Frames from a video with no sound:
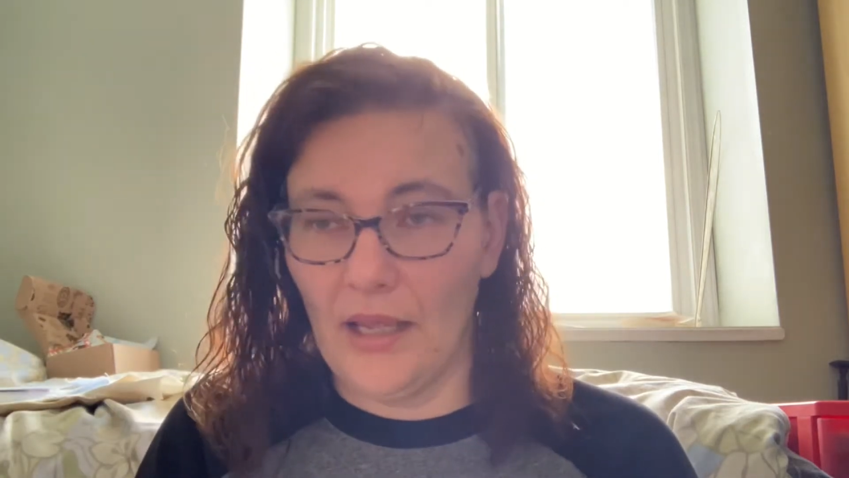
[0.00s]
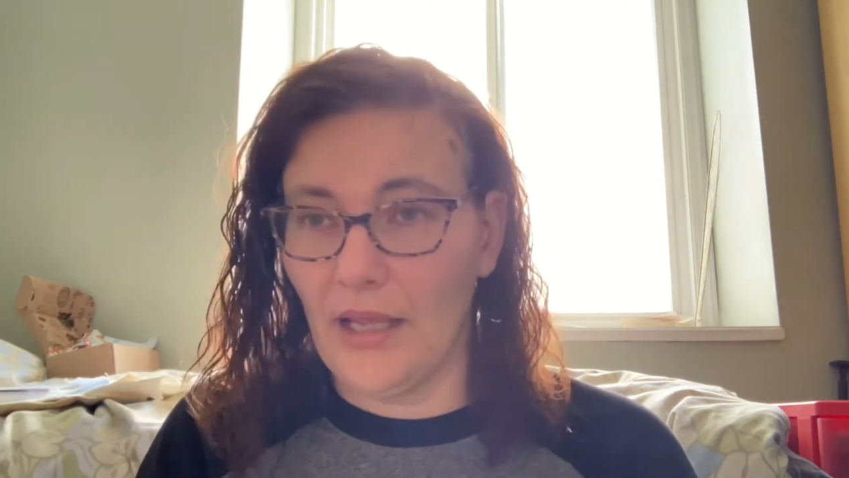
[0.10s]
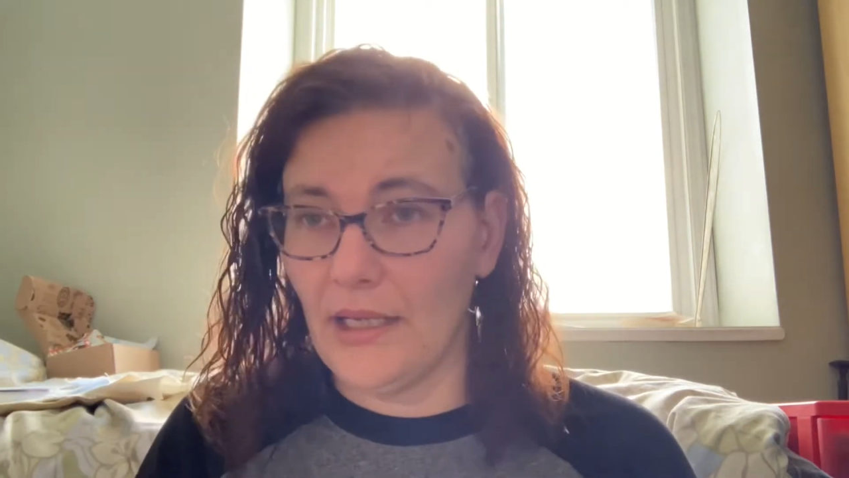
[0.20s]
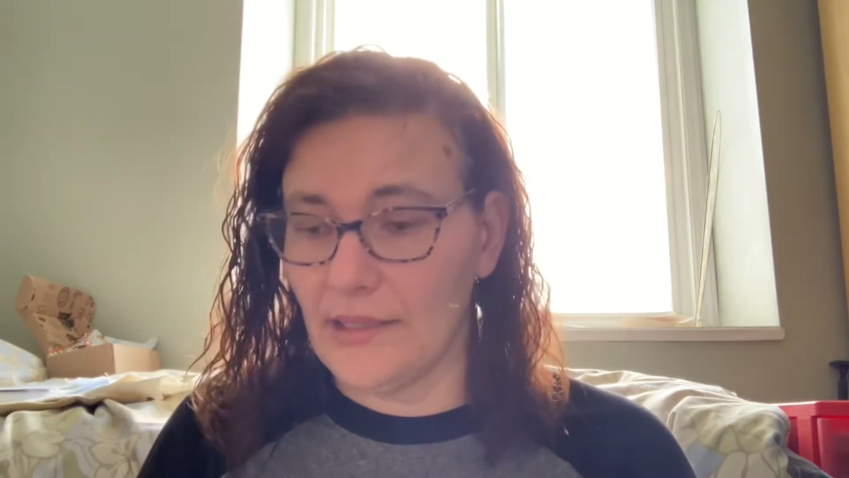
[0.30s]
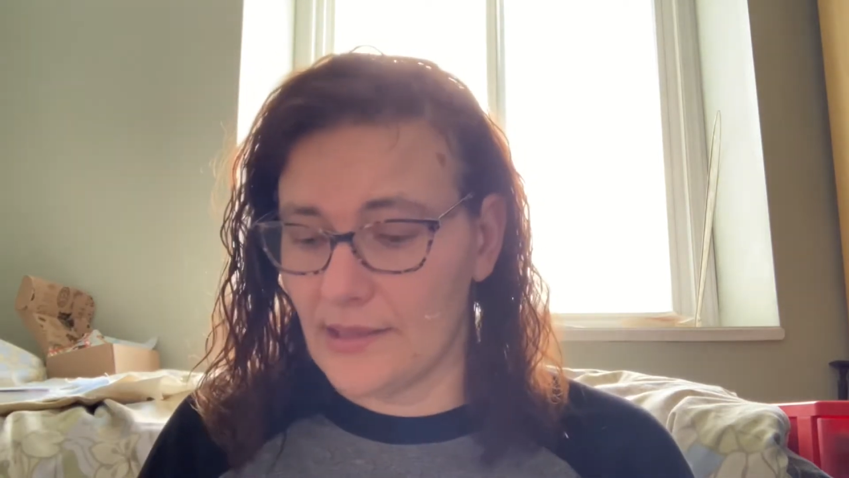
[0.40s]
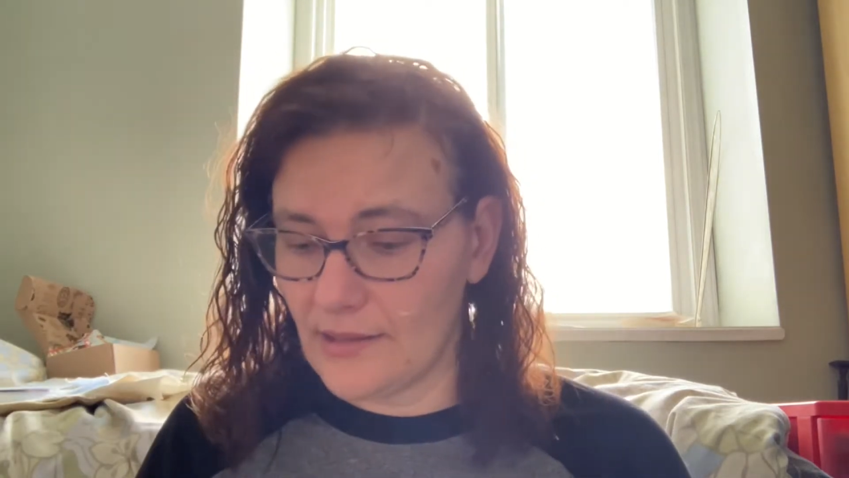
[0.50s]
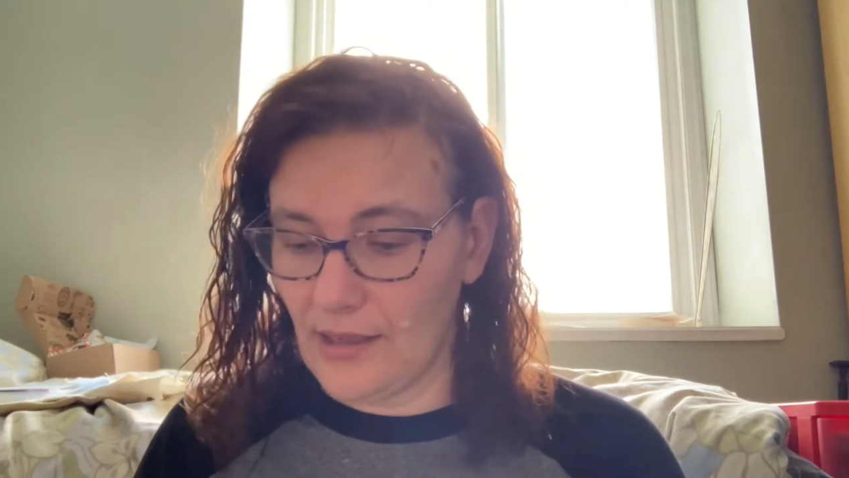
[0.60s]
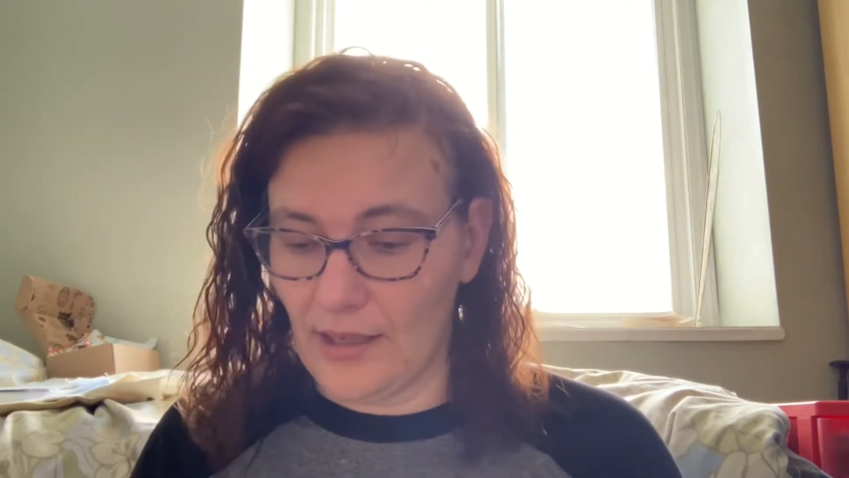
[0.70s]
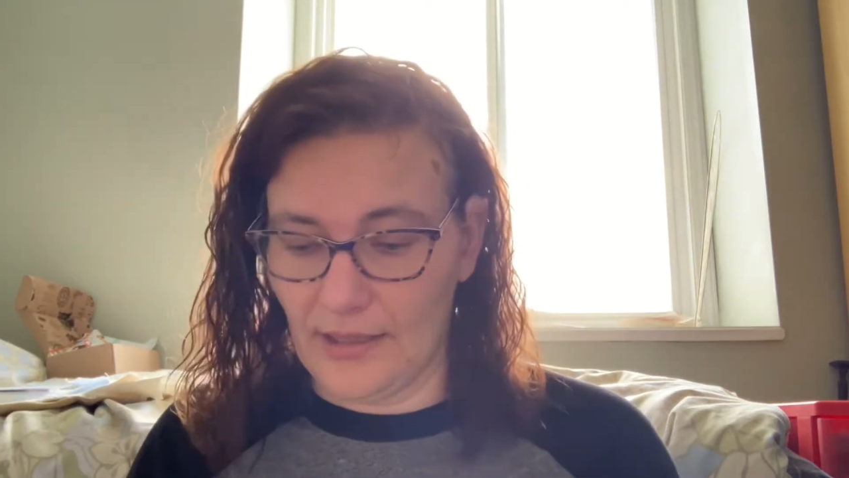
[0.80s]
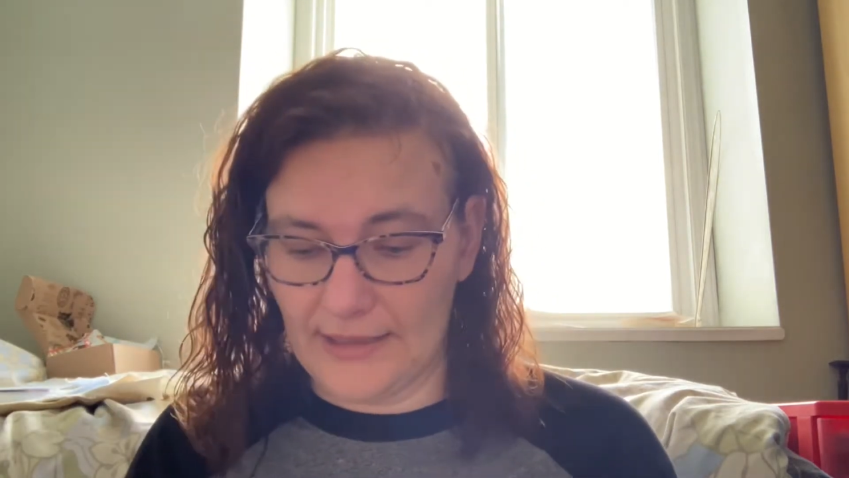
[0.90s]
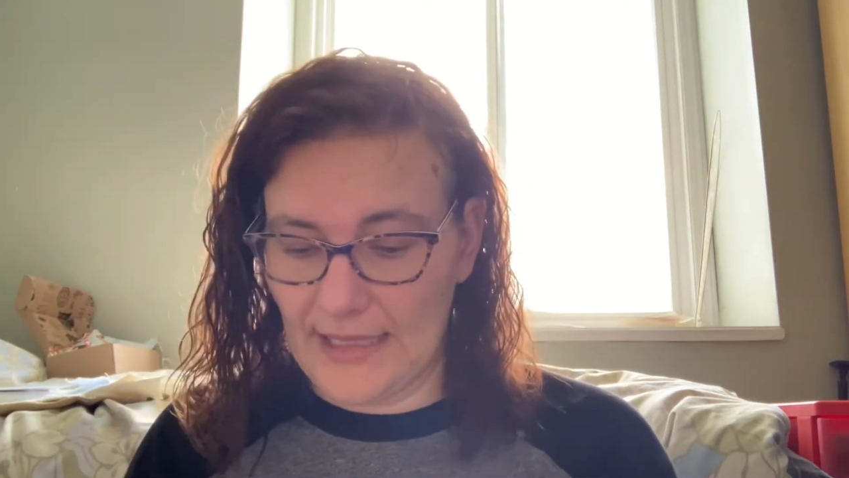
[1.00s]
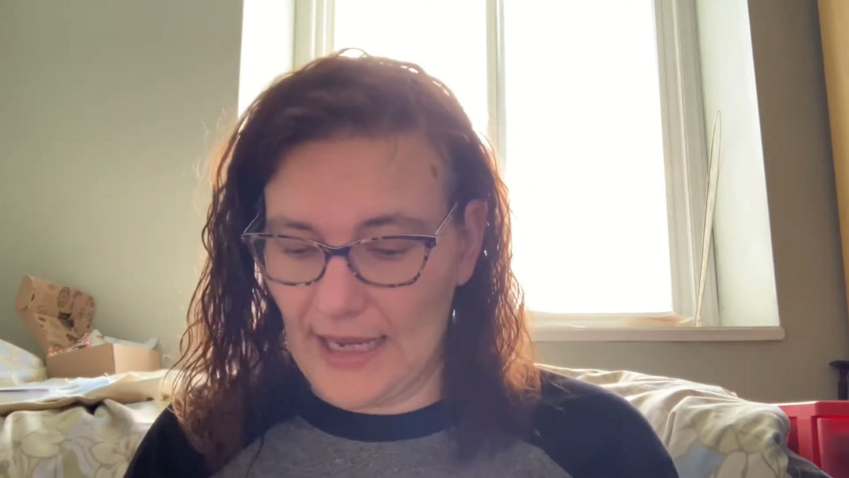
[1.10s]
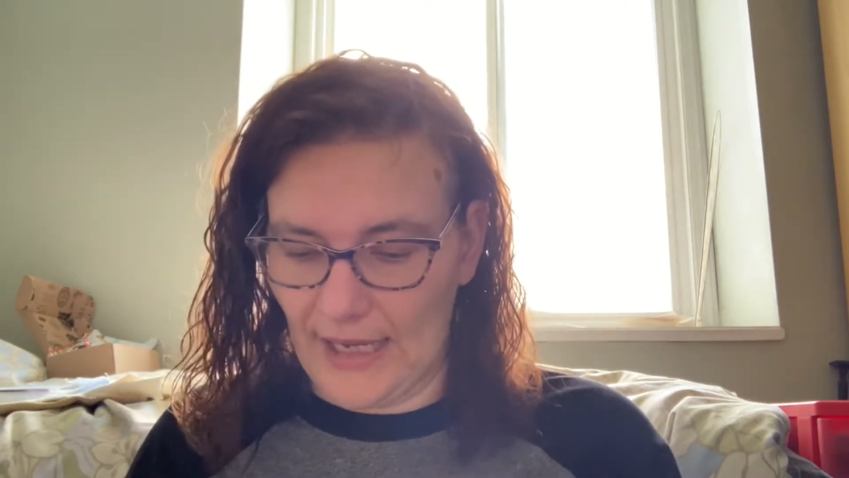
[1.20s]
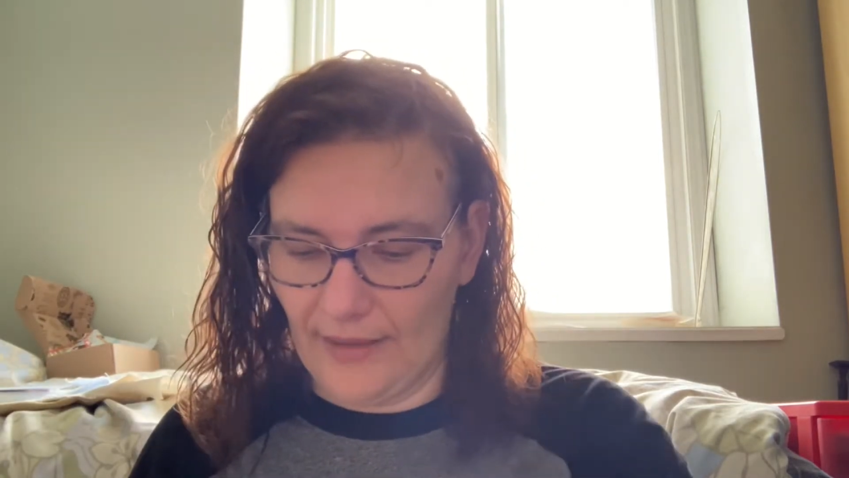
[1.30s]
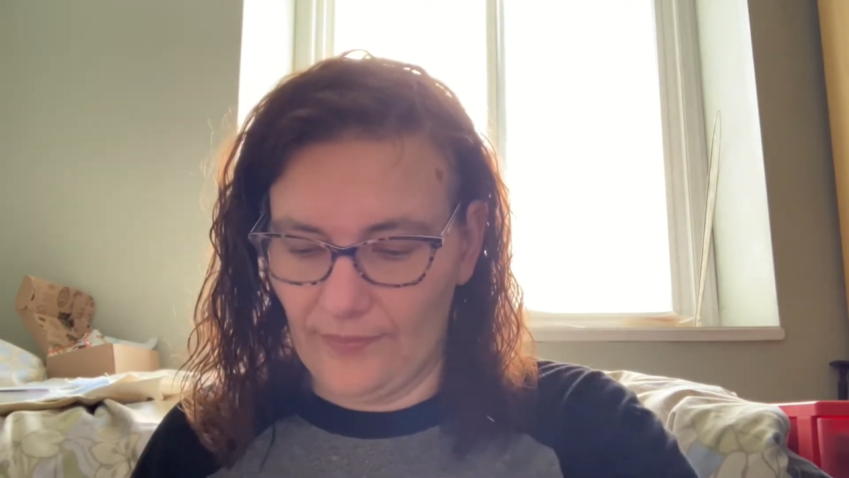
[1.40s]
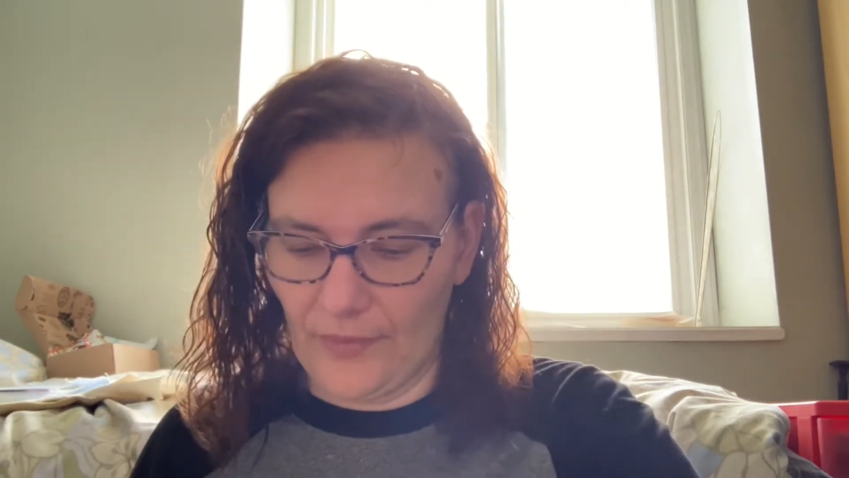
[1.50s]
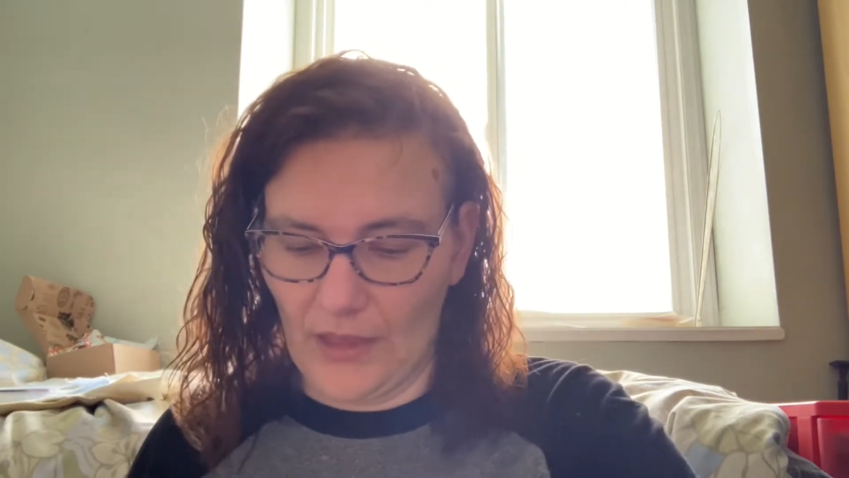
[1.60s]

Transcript: It's a Lizzie Kate.